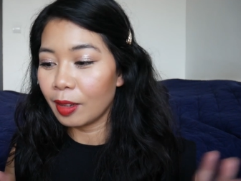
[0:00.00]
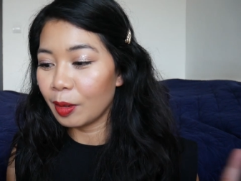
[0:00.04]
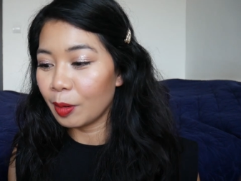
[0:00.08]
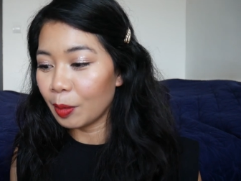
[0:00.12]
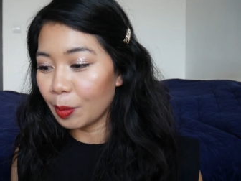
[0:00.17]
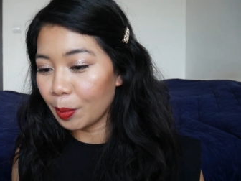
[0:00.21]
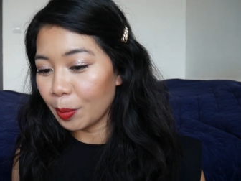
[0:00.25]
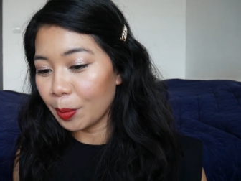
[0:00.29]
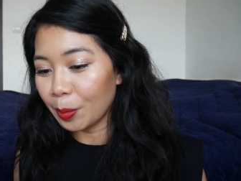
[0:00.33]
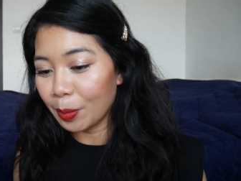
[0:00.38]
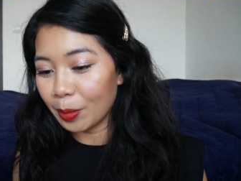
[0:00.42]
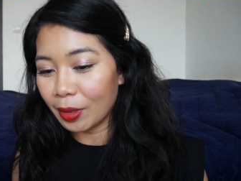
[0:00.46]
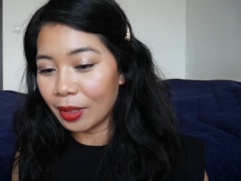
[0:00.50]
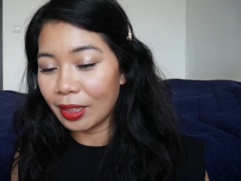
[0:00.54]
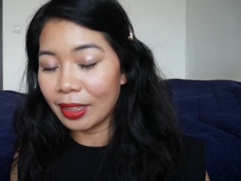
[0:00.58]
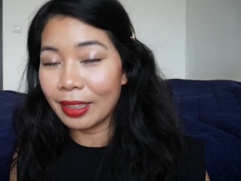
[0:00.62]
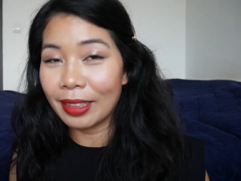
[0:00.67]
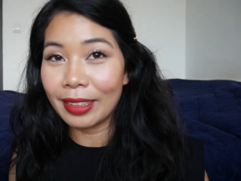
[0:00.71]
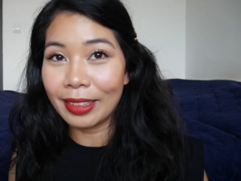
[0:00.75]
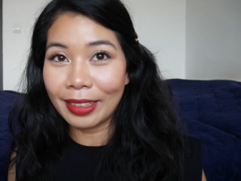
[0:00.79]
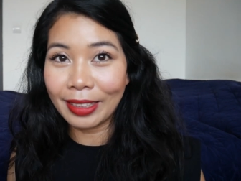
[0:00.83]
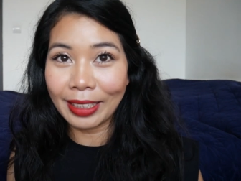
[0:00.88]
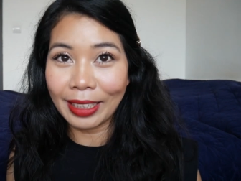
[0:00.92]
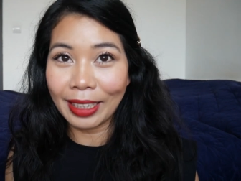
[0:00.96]
good
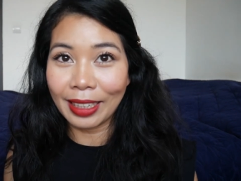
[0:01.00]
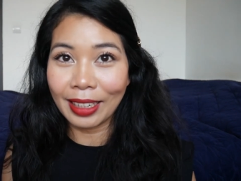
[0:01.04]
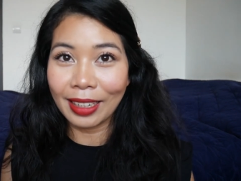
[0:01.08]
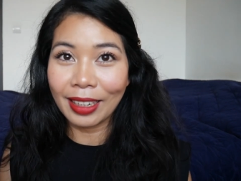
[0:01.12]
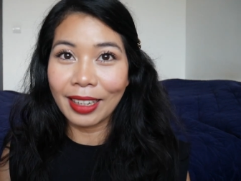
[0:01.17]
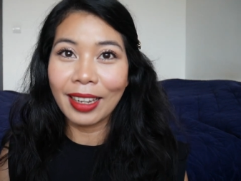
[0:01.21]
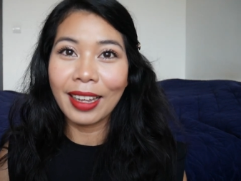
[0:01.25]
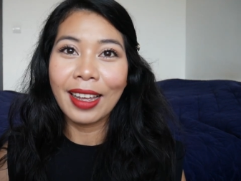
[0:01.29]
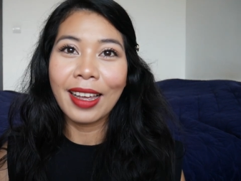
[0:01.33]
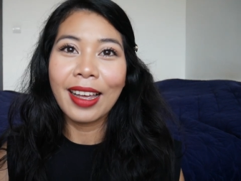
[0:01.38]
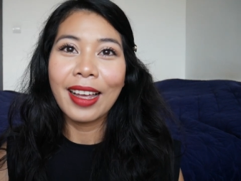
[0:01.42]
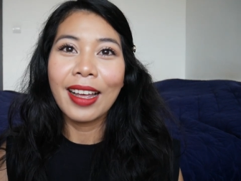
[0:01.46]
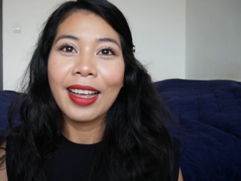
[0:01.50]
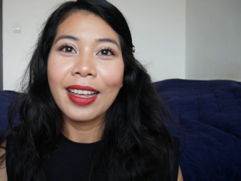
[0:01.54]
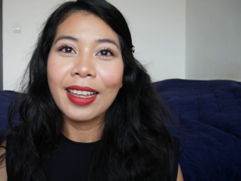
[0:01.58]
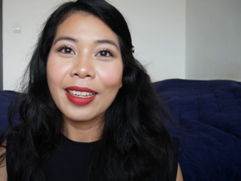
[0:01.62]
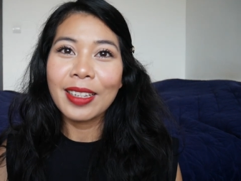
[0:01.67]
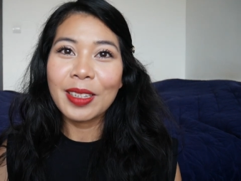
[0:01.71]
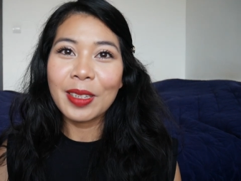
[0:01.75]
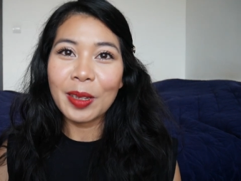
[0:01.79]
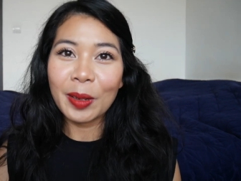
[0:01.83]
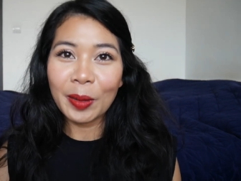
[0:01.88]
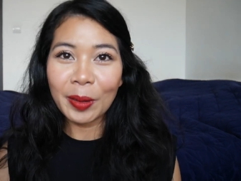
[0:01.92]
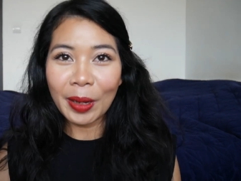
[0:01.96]
deal
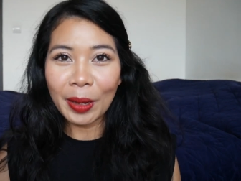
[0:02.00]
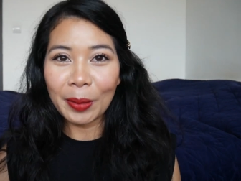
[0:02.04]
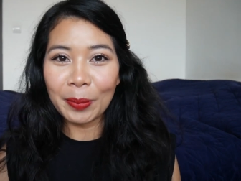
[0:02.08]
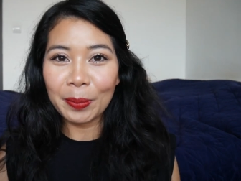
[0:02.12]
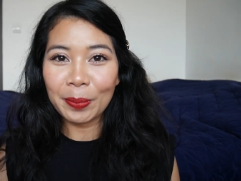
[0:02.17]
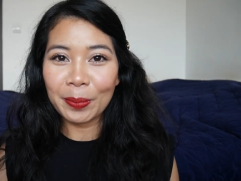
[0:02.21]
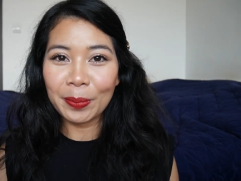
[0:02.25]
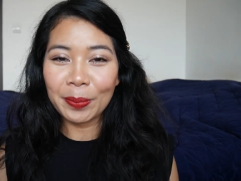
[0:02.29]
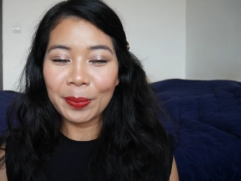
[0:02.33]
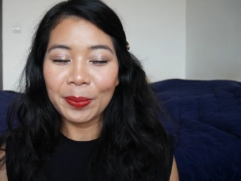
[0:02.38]
so yeah